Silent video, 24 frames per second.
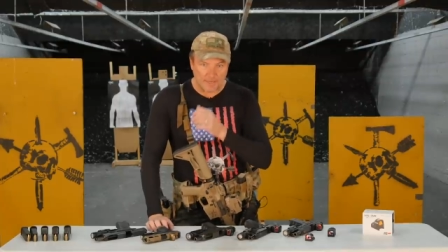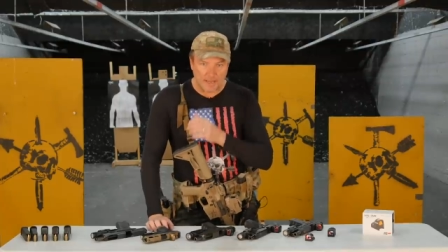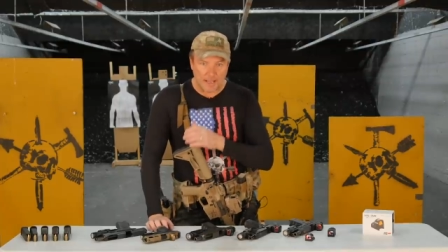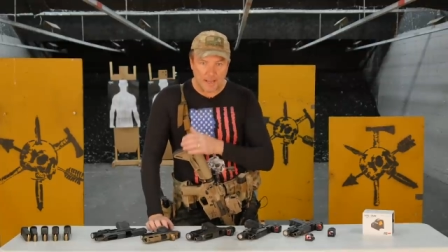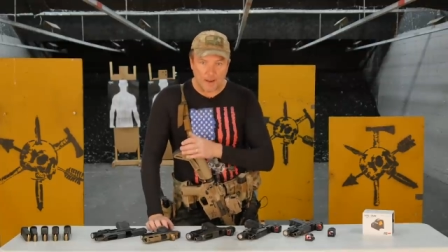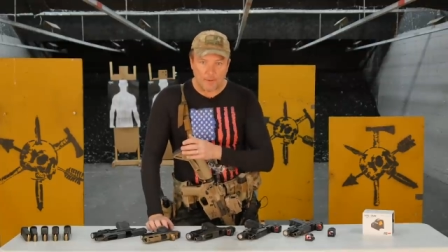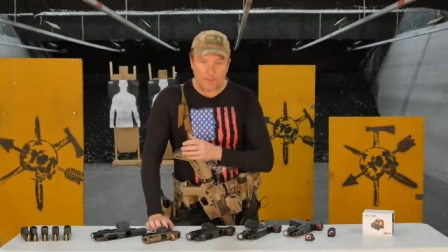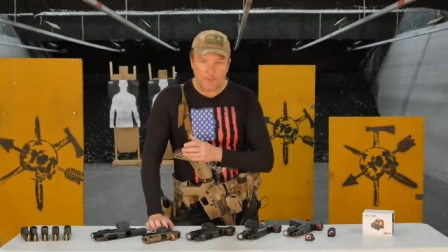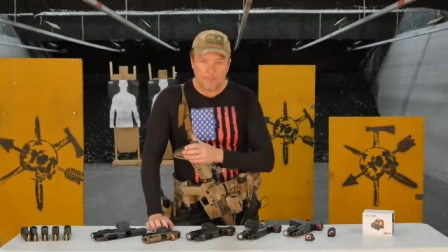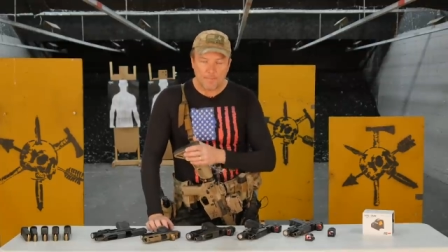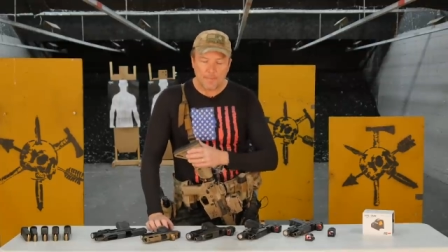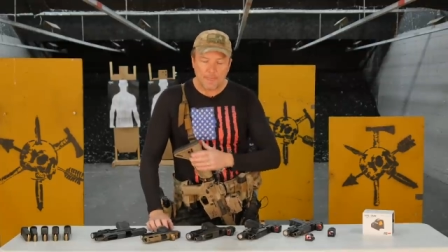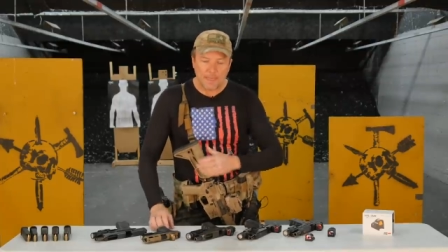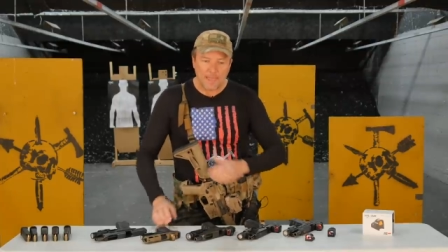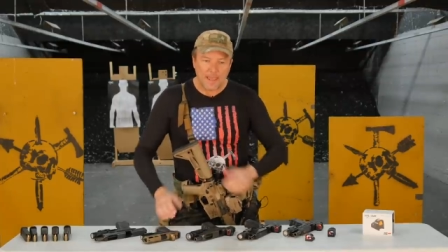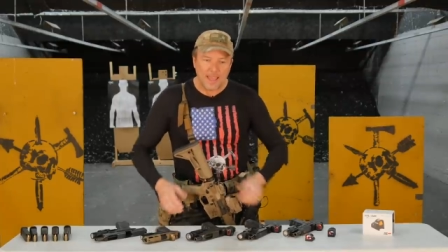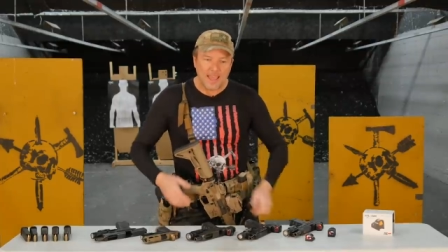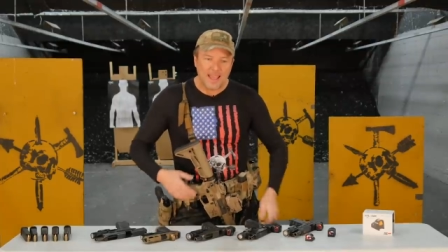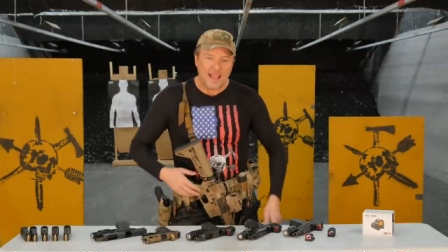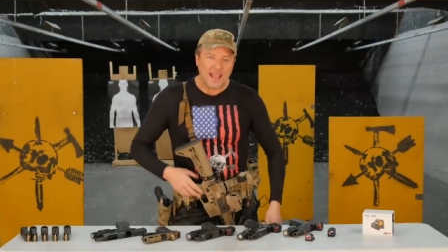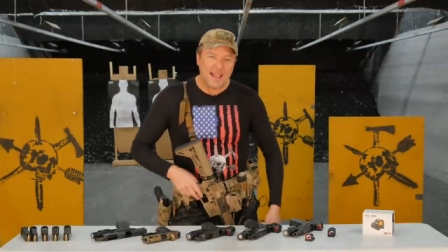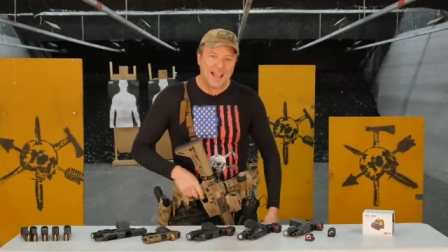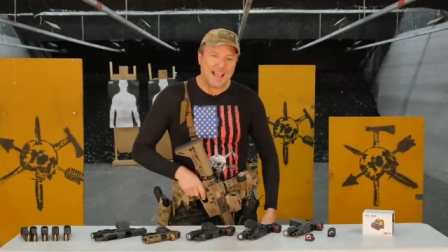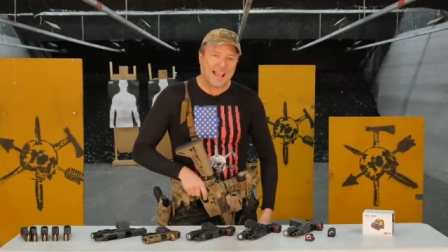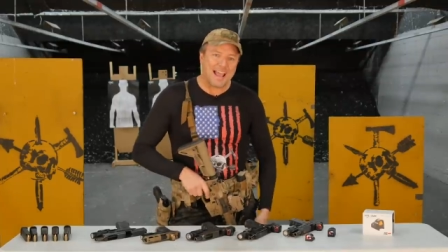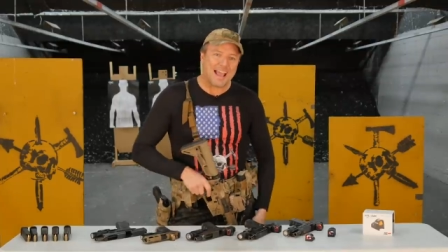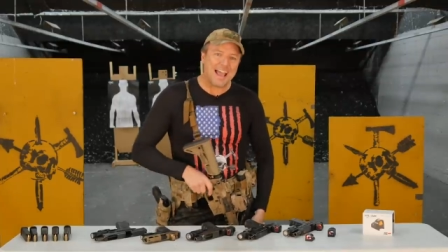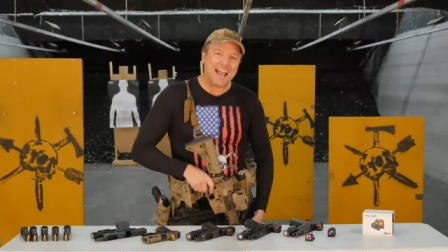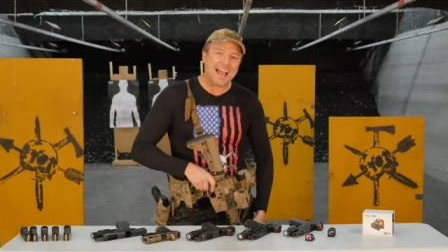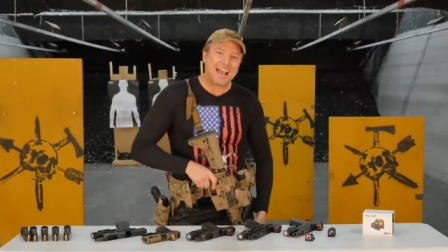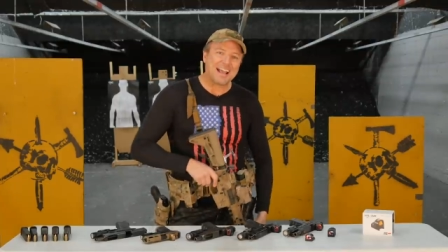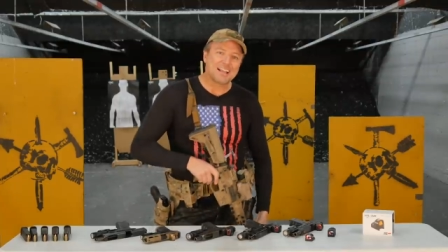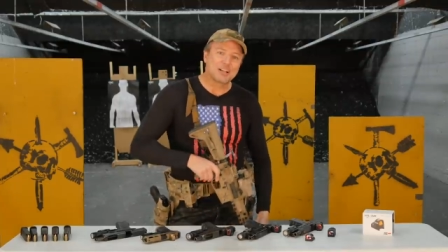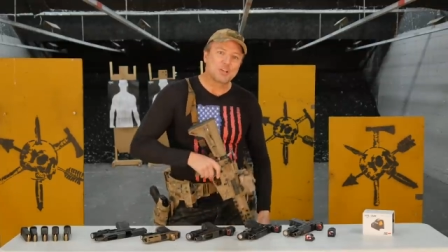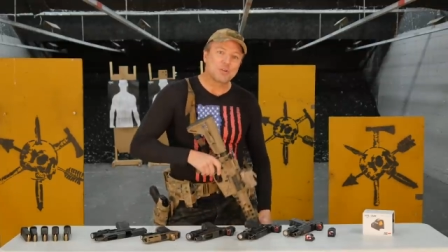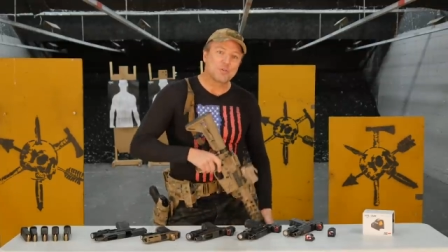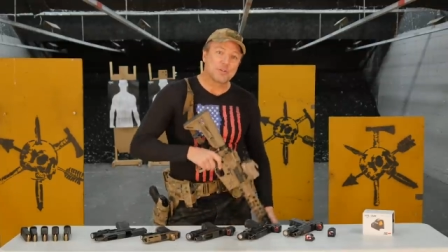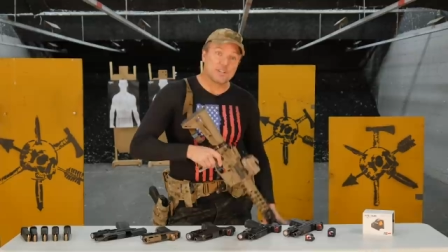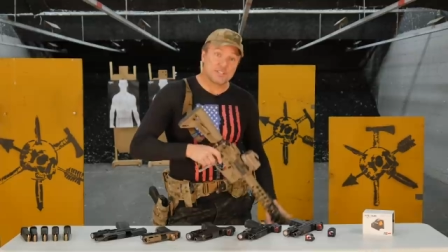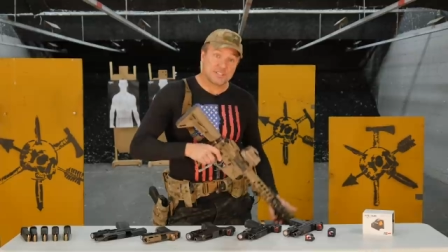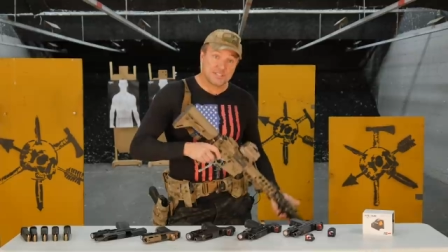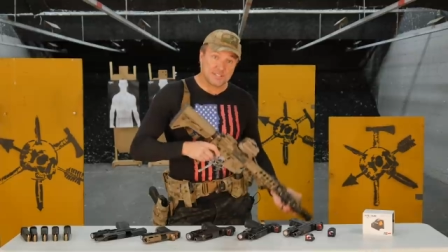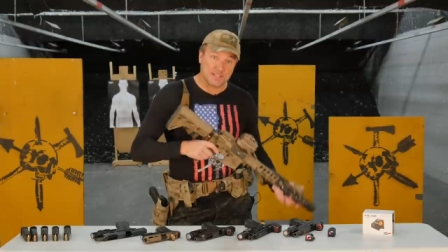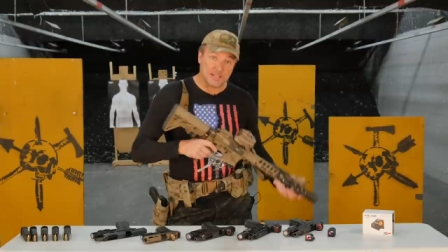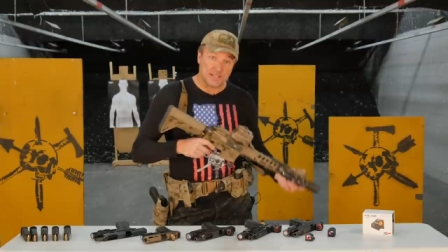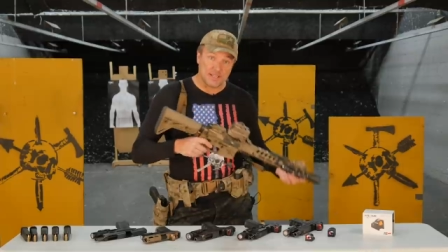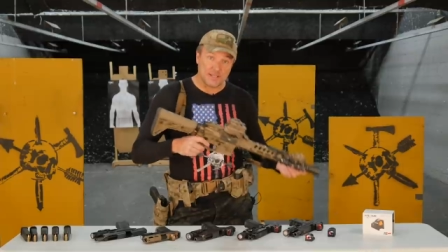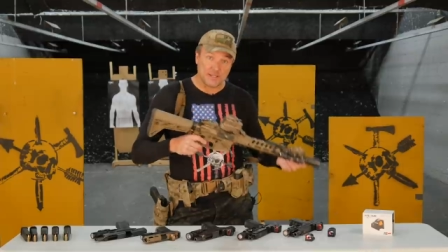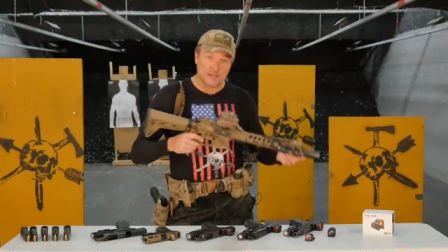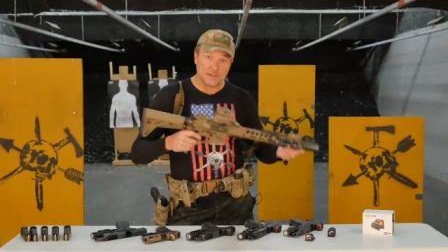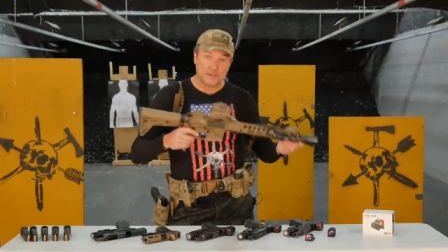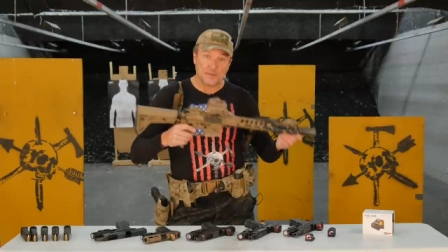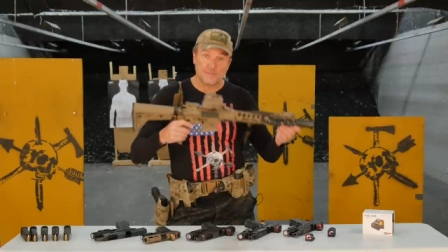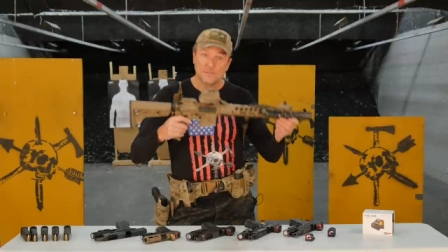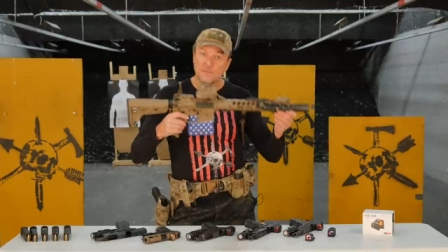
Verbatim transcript: Now, accuracy,